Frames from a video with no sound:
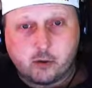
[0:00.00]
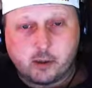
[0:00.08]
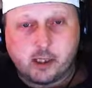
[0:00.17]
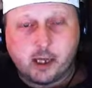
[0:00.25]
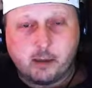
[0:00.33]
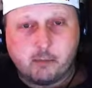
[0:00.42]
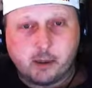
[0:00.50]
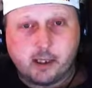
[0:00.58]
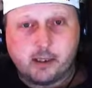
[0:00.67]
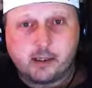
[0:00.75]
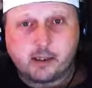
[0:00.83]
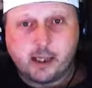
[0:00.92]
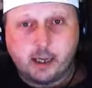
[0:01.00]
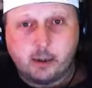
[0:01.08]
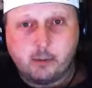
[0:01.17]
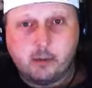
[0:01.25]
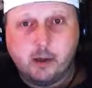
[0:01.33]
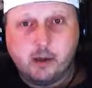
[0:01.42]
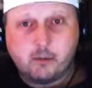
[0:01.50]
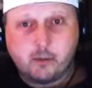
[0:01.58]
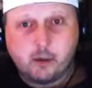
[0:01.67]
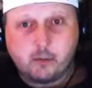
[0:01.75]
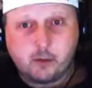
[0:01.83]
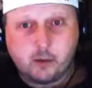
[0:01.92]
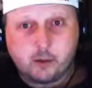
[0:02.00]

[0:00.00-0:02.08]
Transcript: time playing this game for the first